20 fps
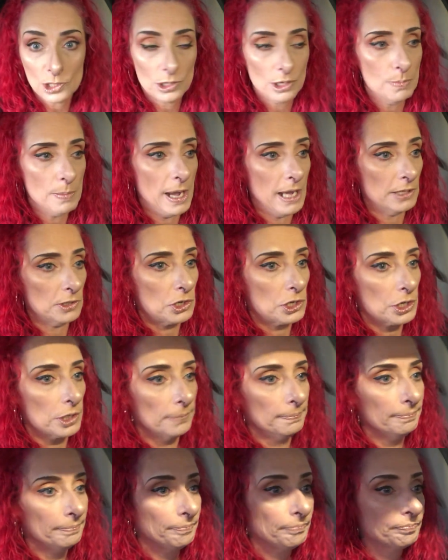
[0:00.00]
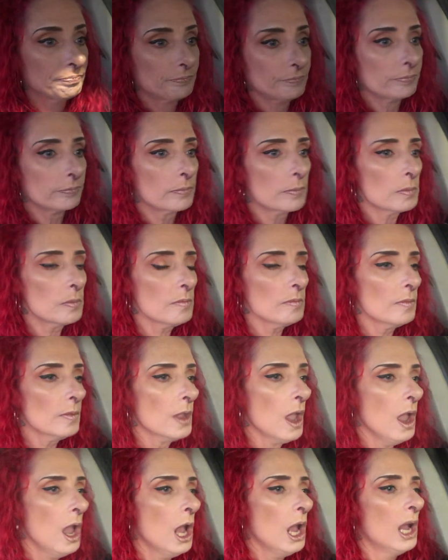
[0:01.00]
so much.
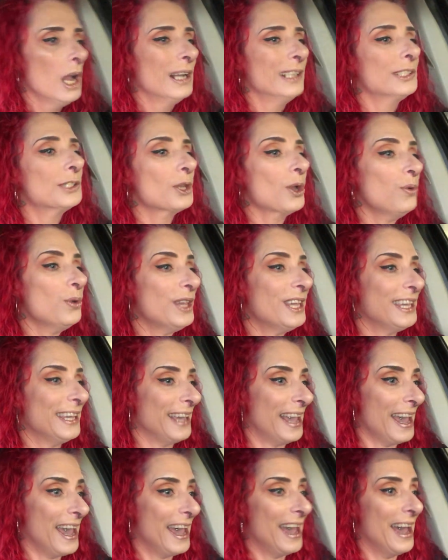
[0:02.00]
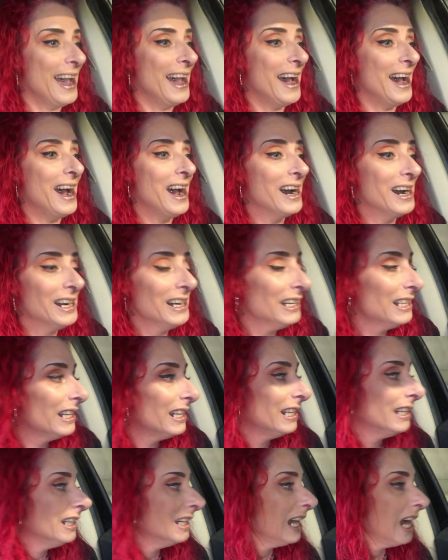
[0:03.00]
So yeah,
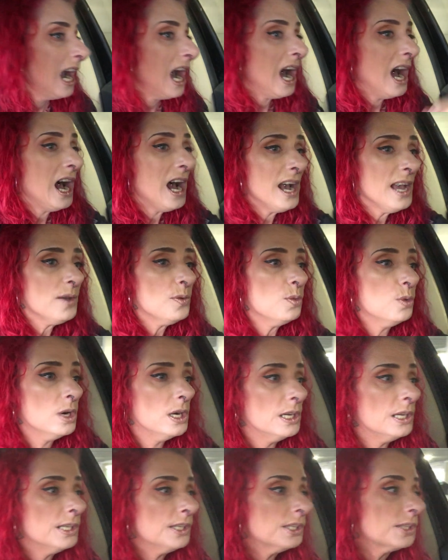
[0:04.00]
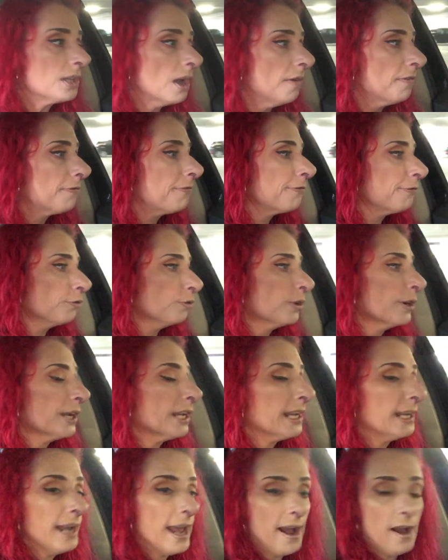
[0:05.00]
I was
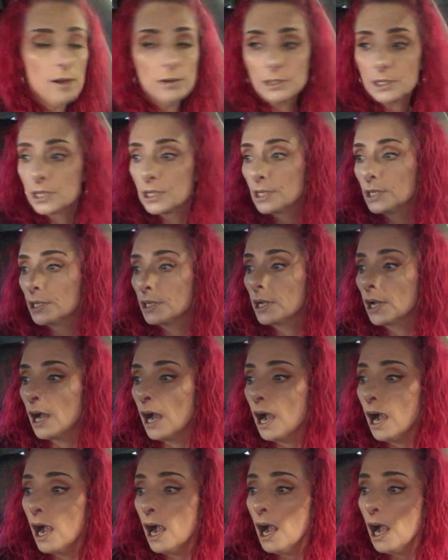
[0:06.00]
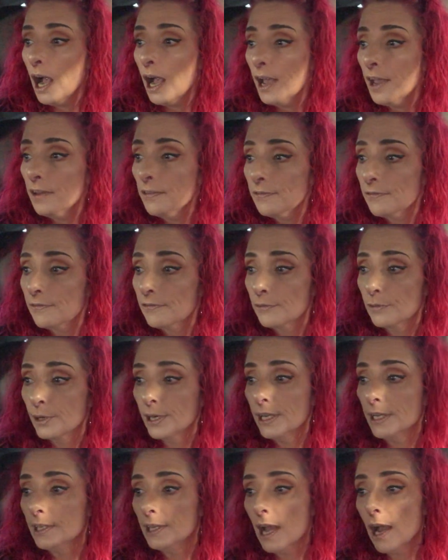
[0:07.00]
freaking out. I
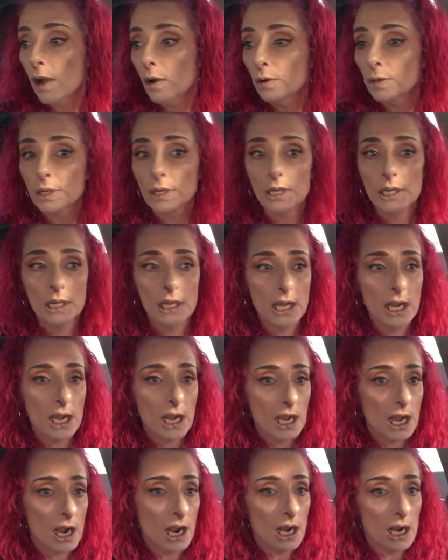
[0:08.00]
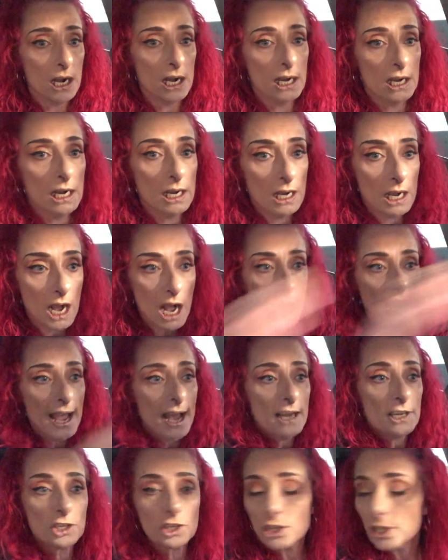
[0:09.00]
freaked out. Uh, I
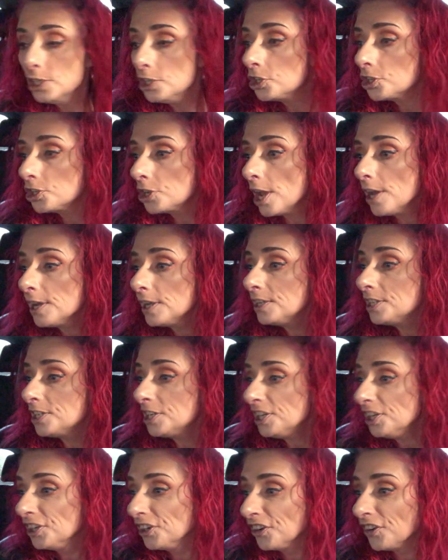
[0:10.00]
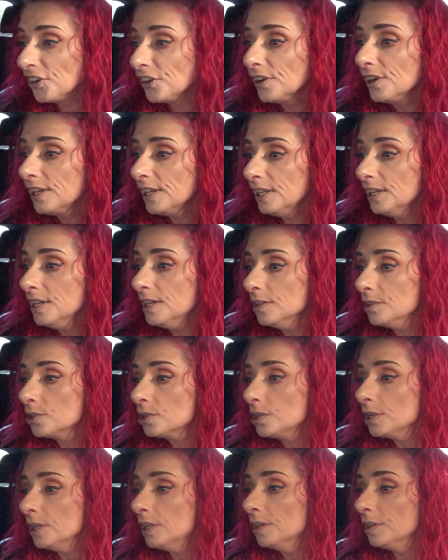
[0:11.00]
actually shed a tear in
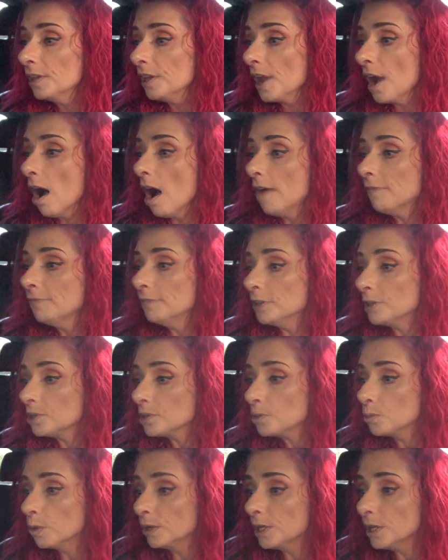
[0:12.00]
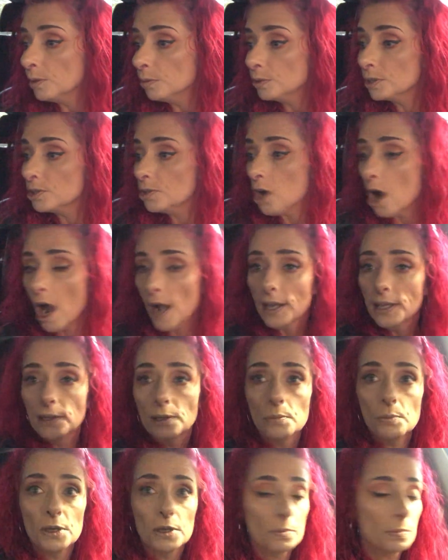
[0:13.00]
his in the office when he was talking
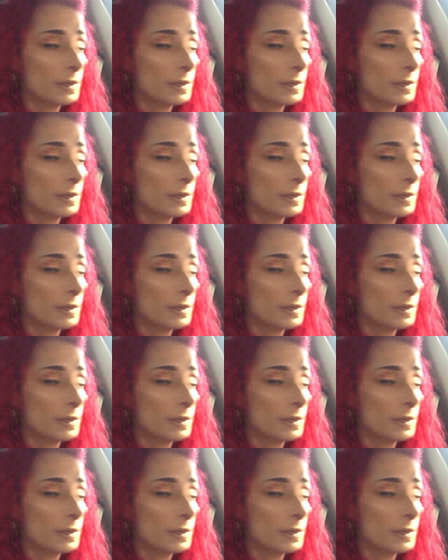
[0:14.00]
to me